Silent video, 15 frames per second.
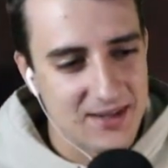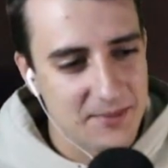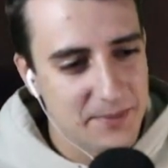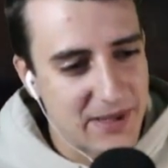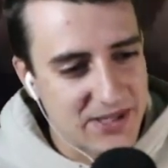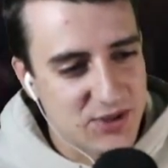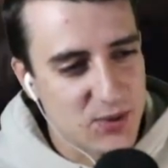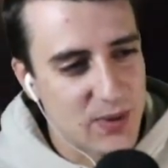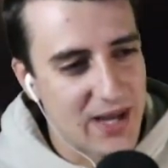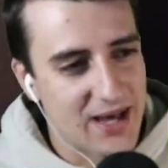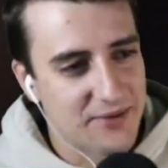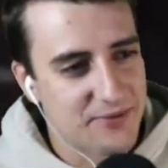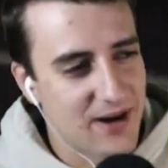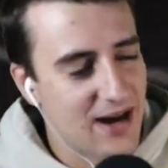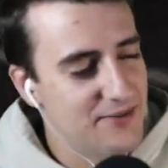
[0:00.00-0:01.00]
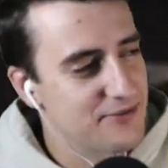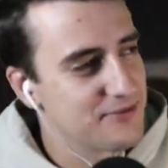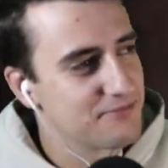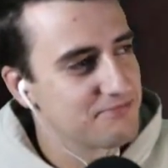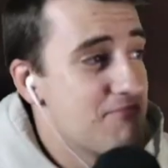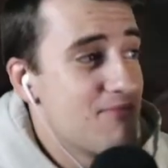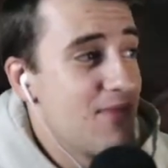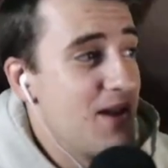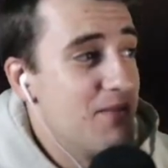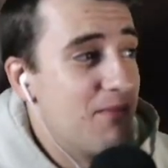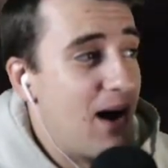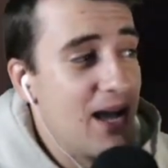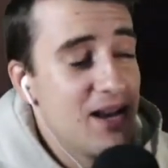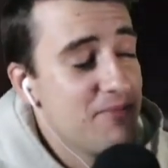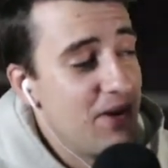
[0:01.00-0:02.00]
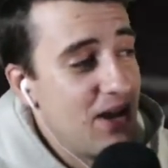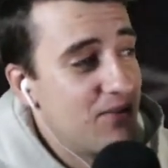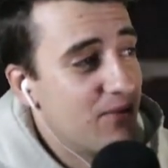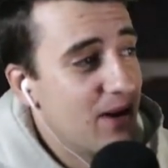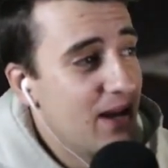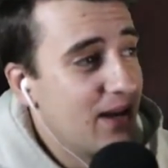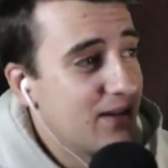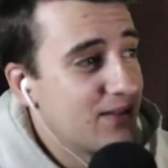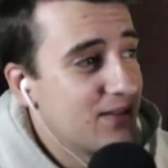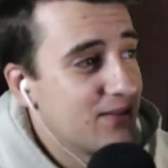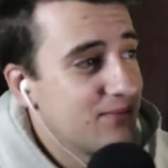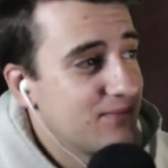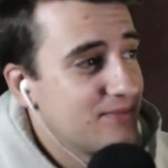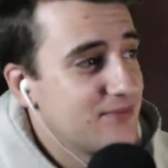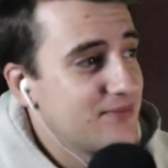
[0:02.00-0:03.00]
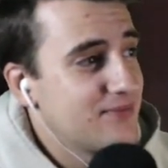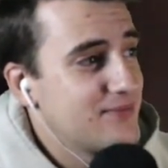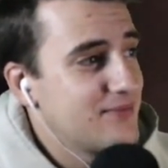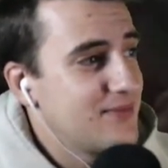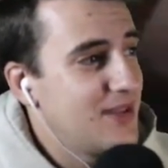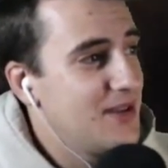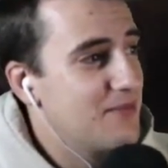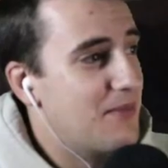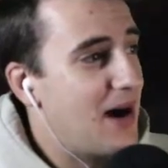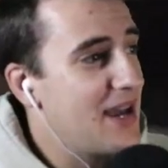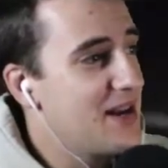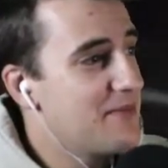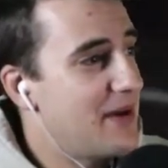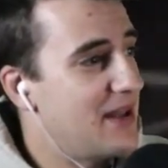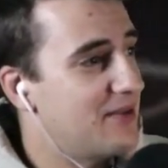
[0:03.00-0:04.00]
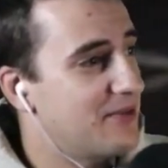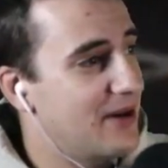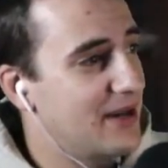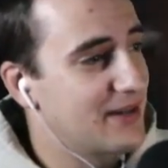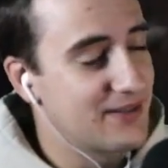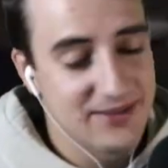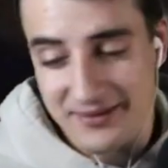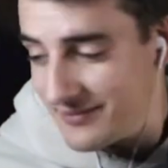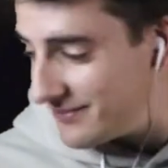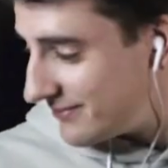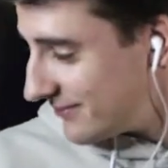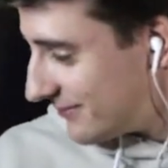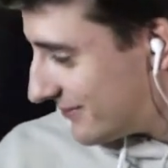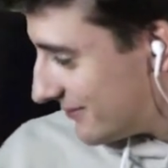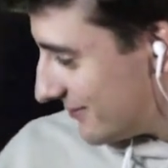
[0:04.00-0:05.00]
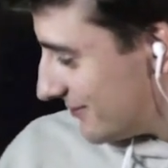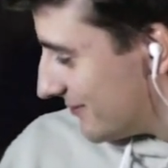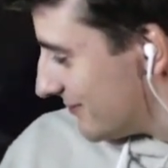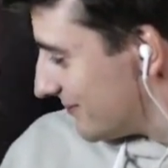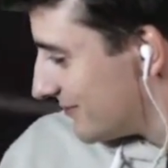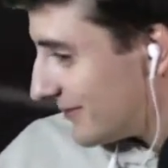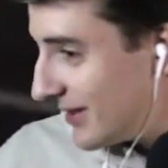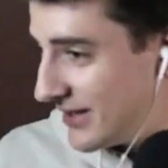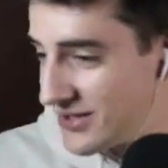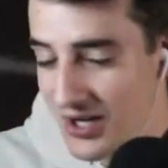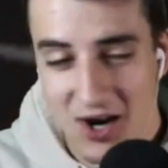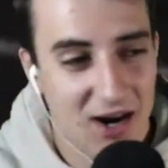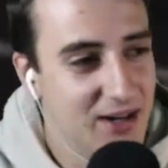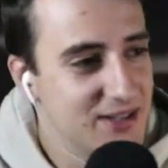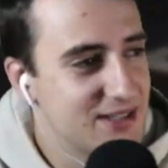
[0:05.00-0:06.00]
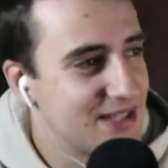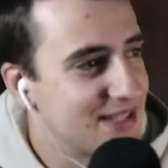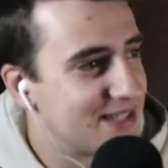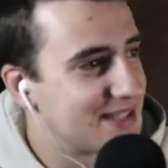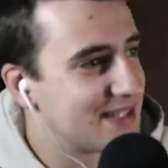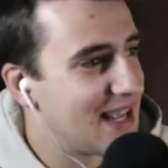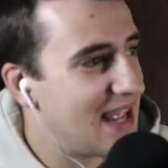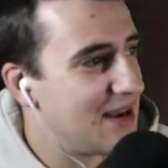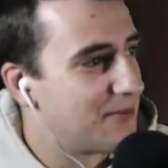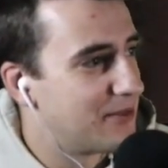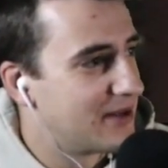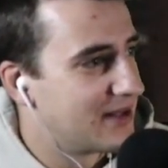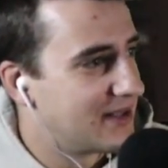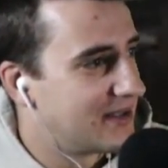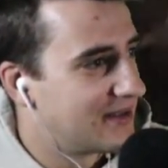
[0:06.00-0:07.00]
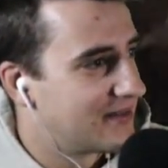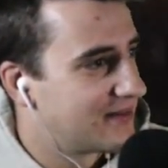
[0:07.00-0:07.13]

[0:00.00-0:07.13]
Best three out of five? It might have been rigged. It might have been rigged. It's hard to say, really.